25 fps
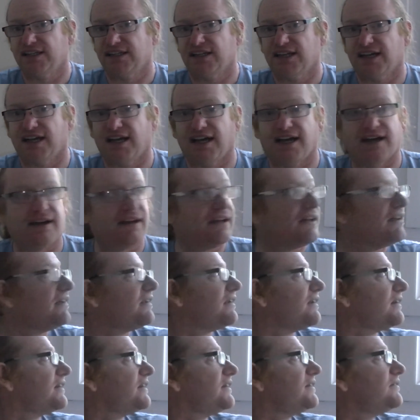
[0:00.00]

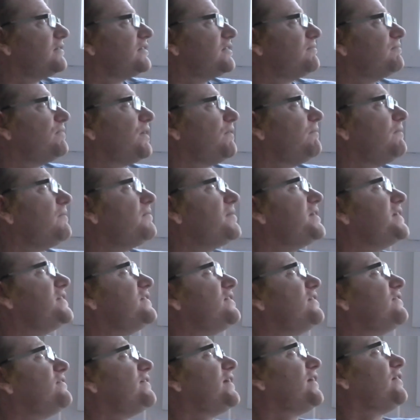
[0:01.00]
And I could probably
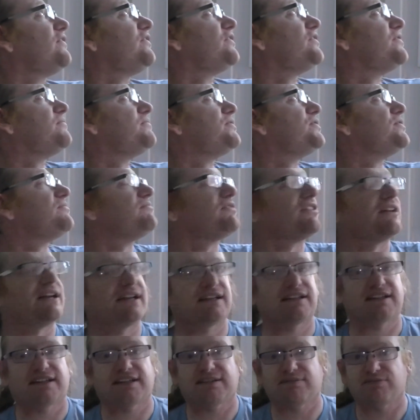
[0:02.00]
do that on the
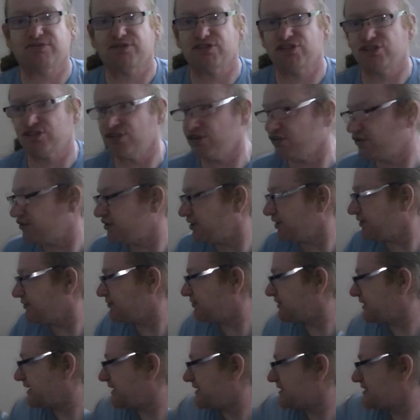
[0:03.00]
boomerang, and I should
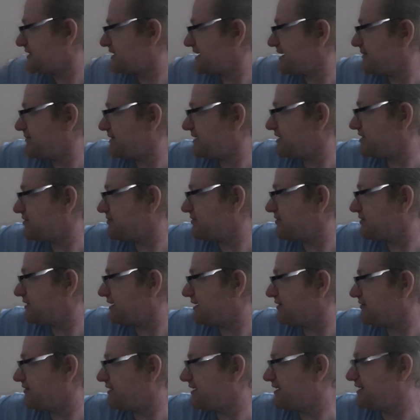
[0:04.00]
hopefully get the same
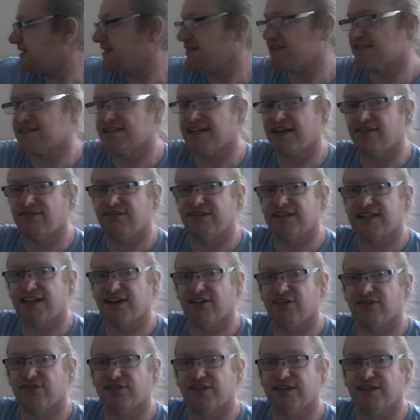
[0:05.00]
SWR readings that I would get
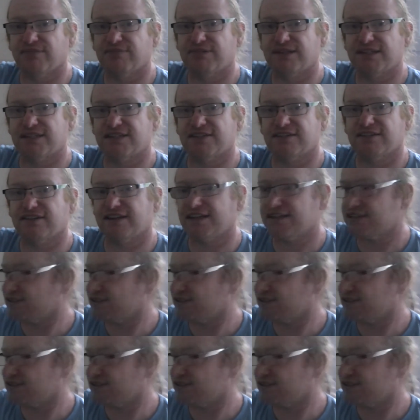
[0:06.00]
off the President Grant